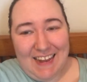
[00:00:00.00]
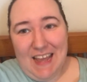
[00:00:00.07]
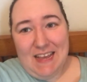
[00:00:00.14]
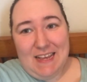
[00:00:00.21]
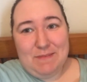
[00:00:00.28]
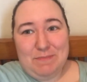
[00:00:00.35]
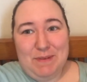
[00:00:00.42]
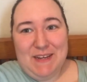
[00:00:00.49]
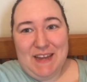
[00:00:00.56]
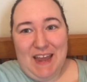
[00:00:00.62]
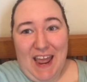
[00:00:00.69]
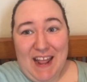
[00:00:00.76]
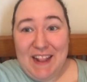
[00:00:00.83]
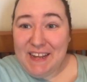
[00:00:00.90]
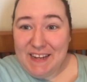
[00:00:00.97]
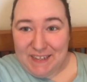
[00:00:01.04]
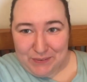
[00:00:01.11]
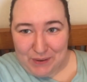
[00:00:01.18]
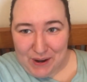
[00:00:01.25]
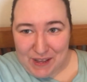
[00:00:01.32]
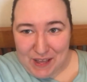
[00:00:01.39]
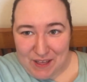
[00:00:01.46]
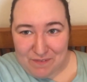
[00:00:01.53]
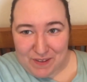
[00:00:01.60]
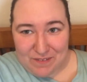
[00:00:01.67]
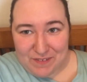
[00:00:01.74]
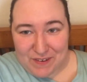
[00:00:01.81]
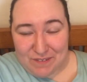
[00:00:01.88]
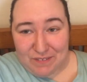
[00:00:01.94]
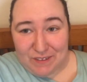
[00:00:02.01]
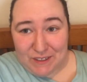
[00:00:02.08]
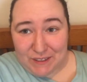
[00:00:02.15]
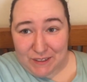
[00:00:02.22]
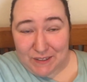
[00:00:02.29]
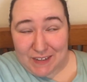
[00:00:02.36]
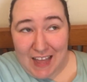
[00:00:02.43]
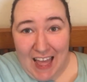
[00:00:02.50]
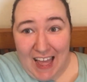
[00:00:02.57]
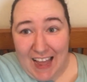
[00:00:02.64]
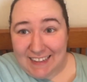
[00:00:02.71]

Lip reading: Today is Monday the 25th of June